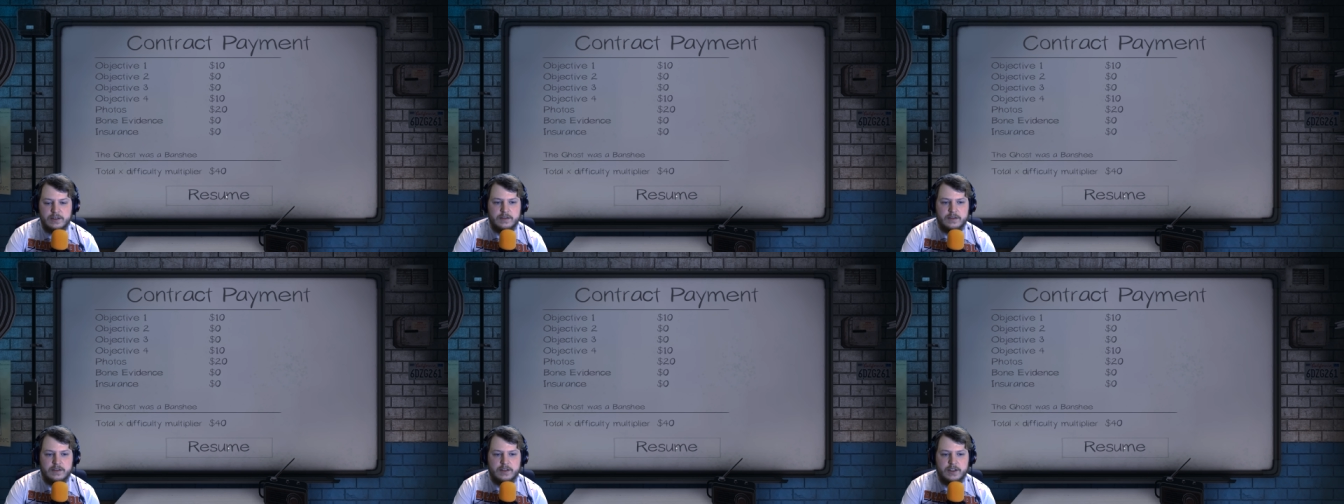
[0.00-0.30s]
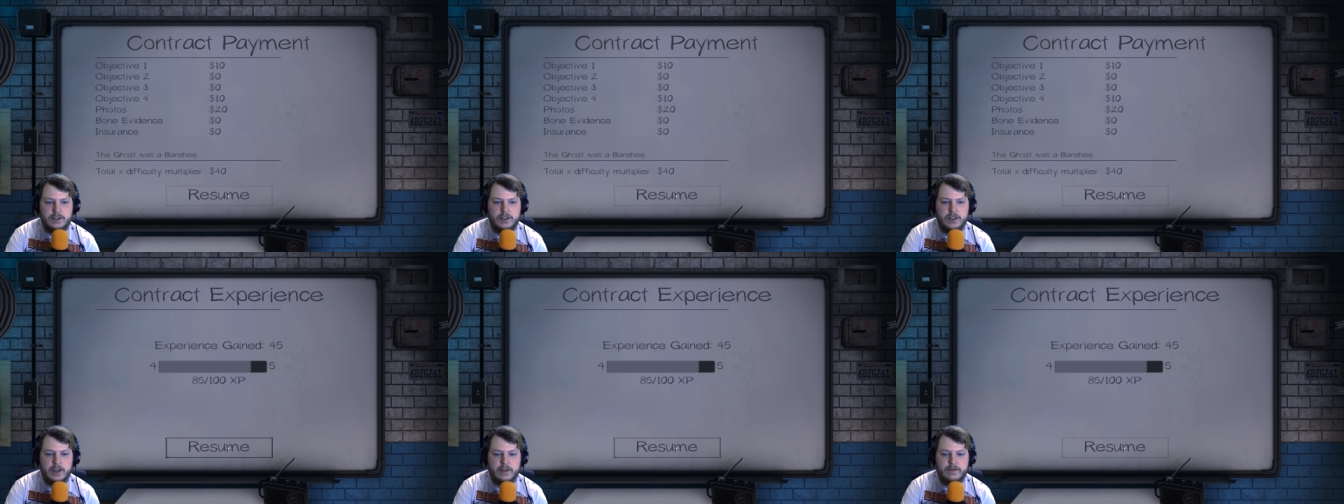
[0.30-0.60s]
Did
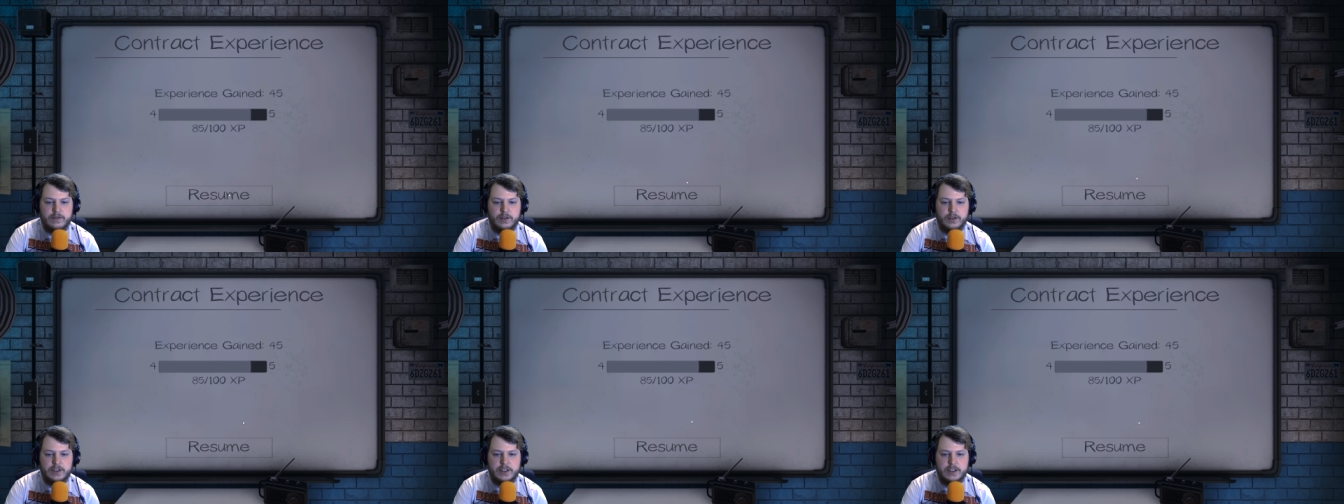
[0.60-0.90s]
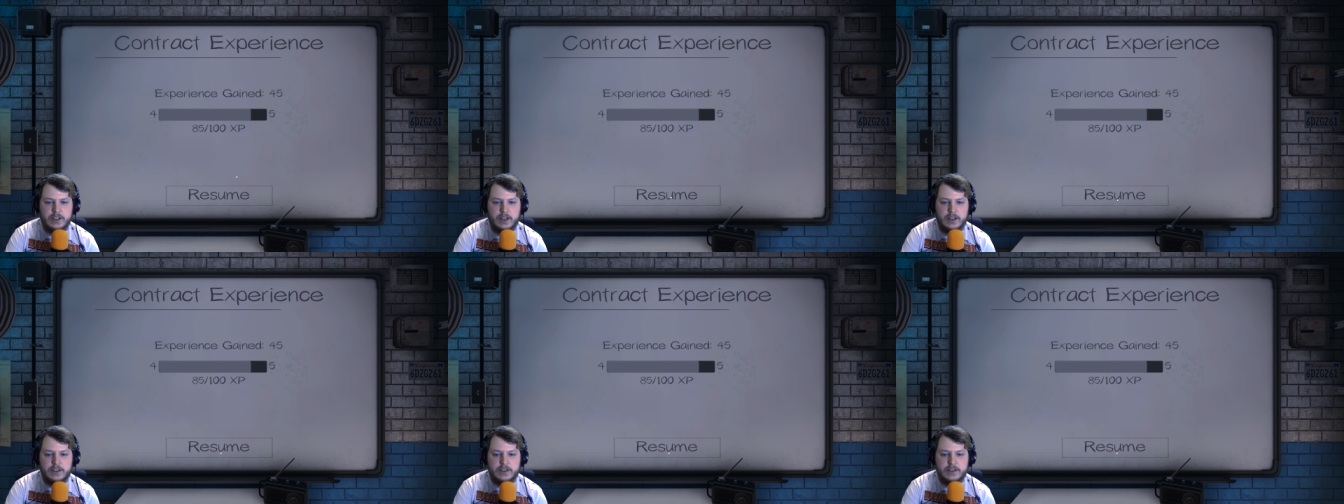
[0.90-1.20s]
you get forty
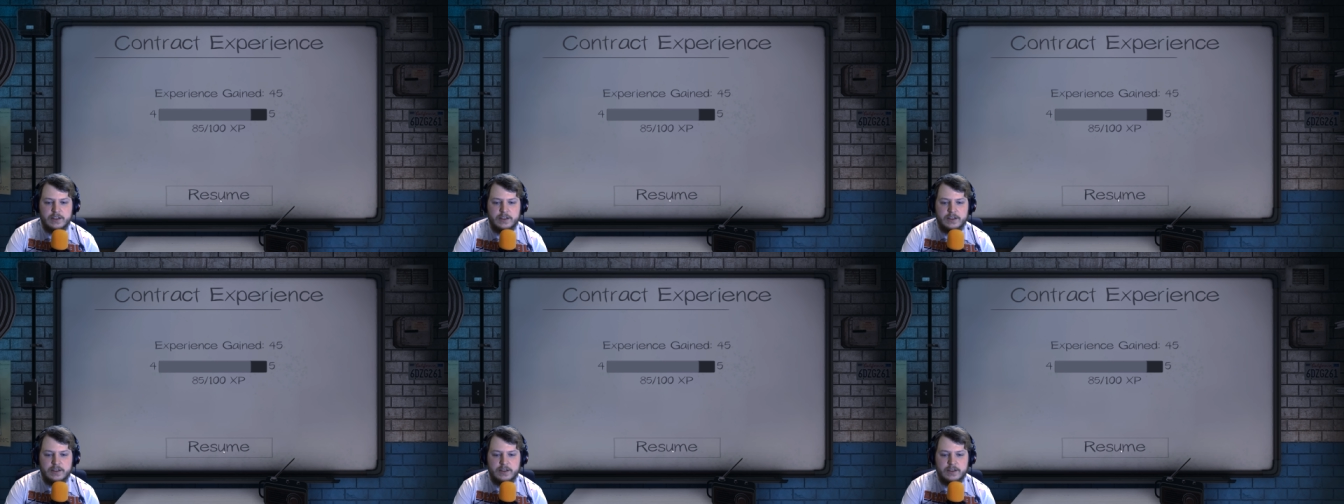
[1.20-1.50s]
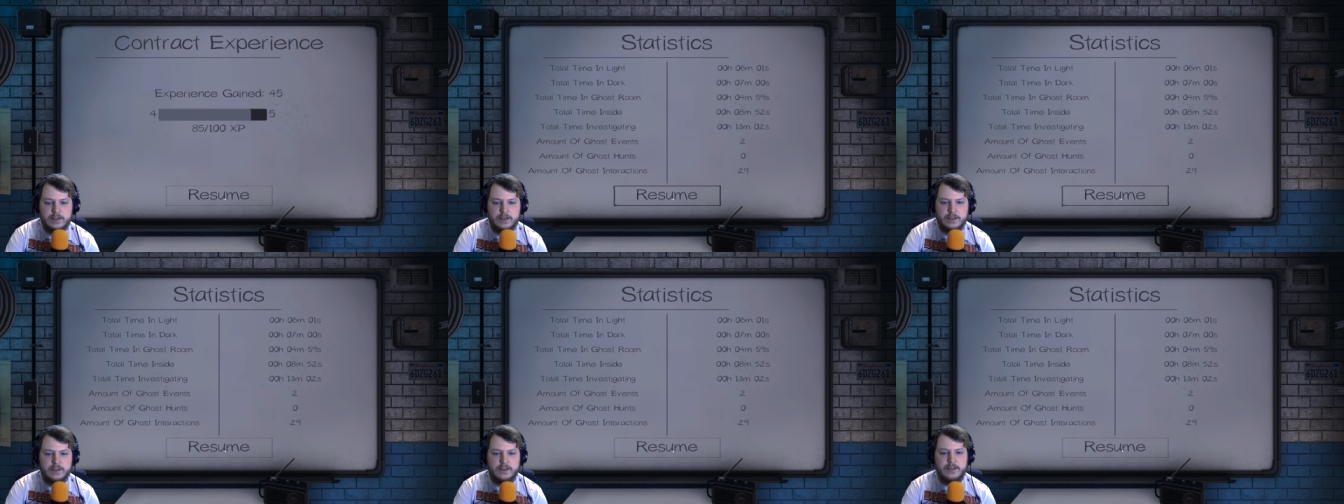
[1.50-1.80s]
dollars?
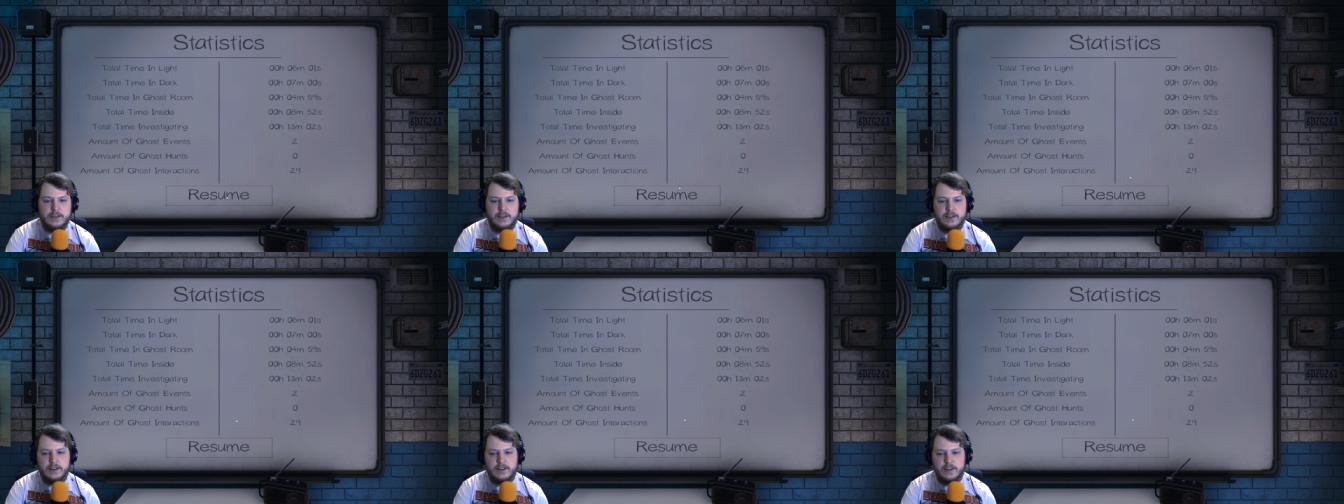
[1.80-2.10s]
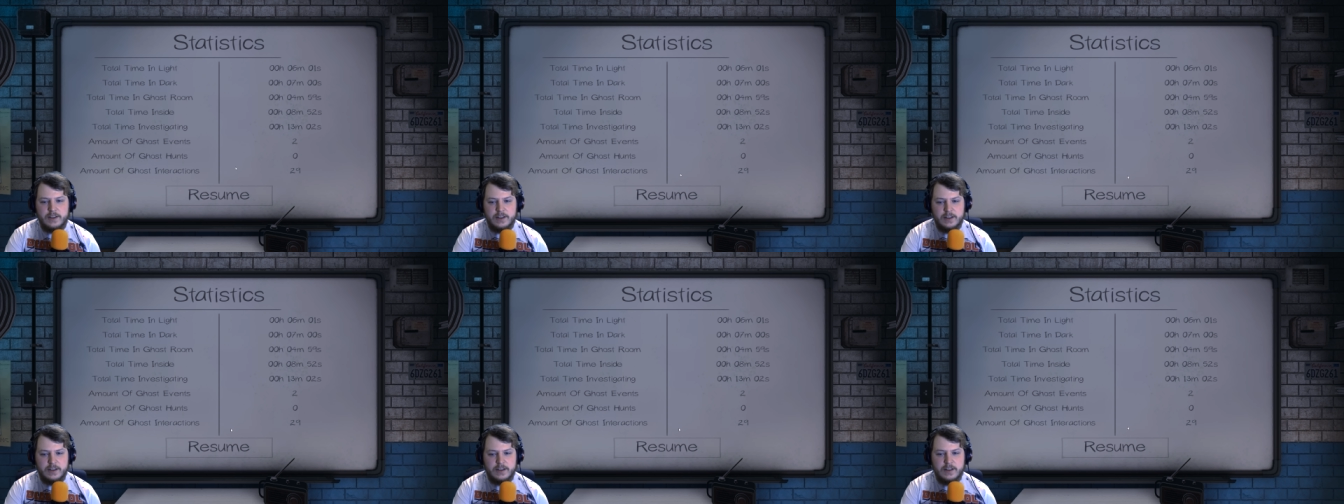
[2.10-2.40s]

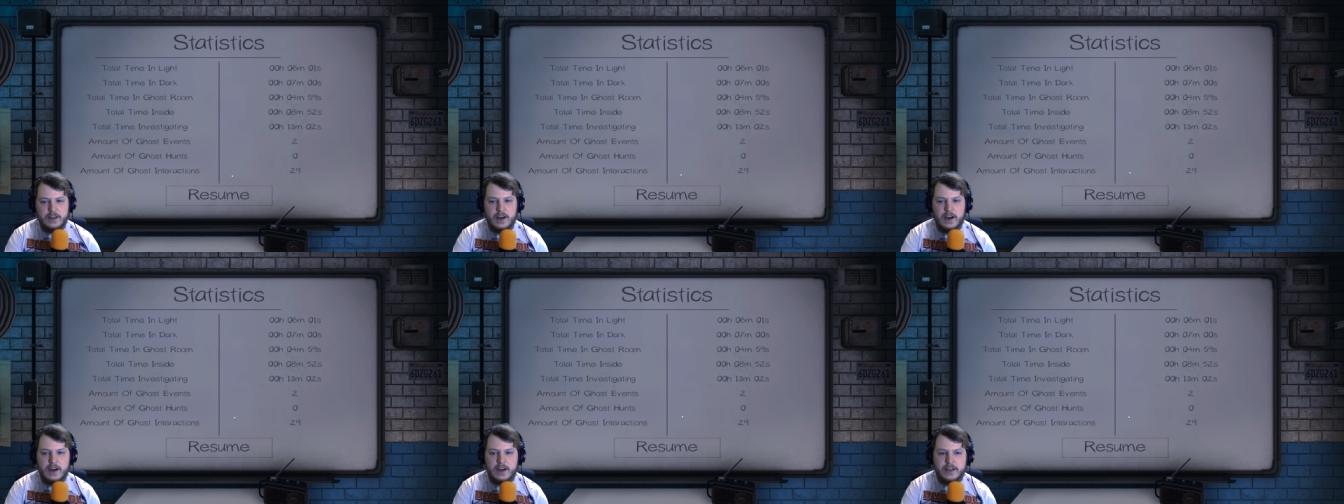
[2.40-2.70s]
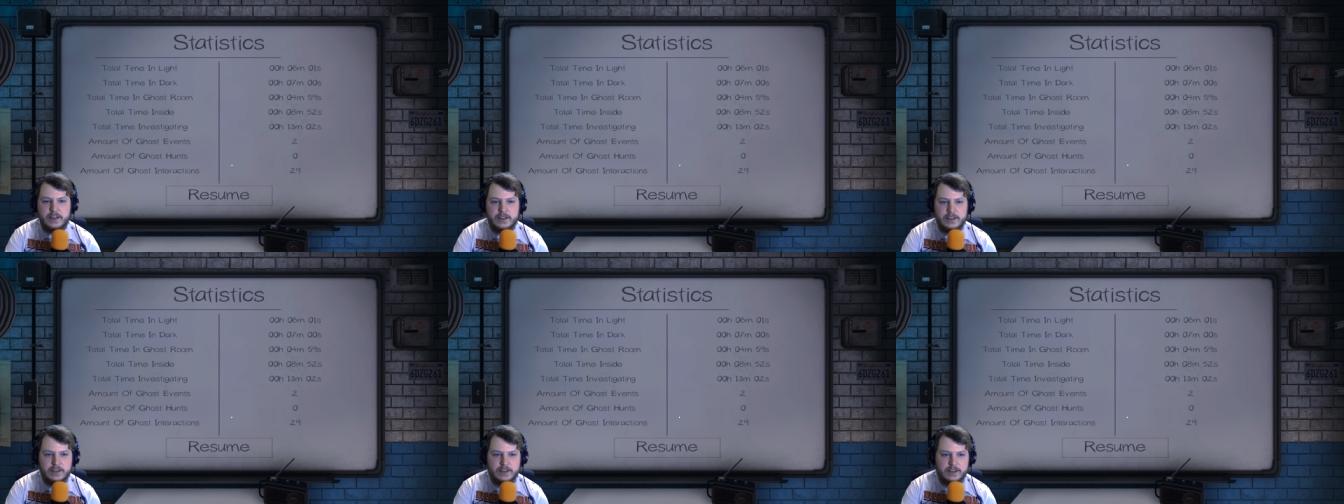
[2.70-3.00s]

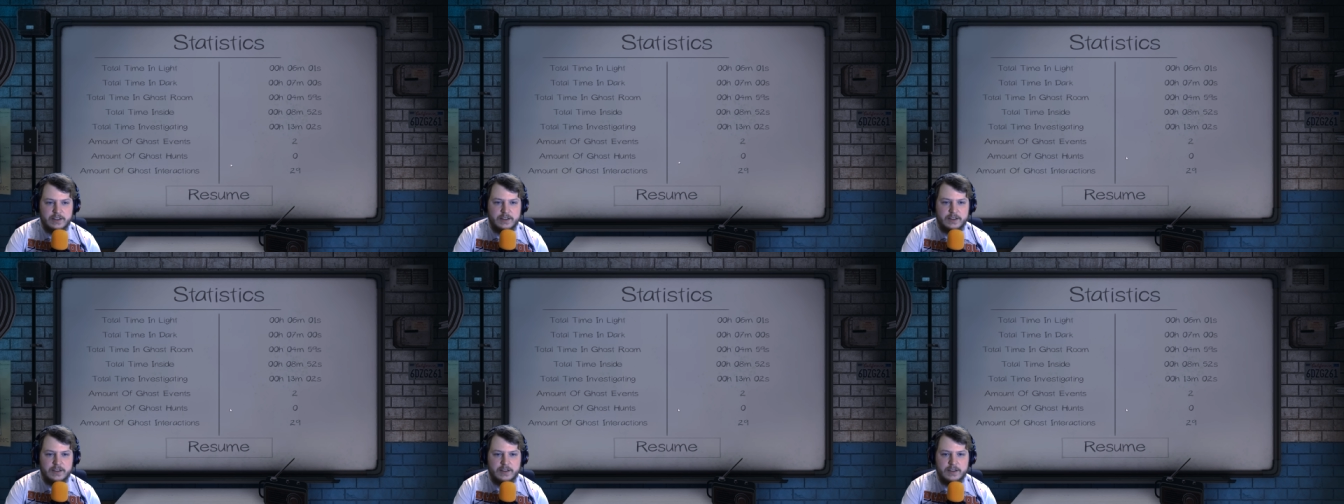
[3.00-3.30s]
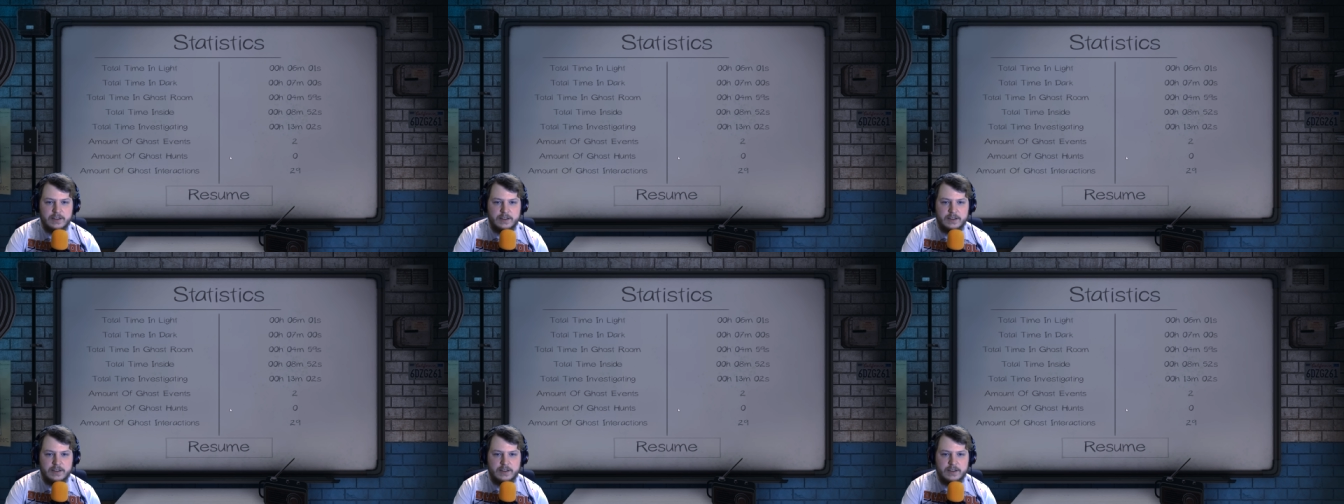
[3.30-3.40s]
Nice. Yep.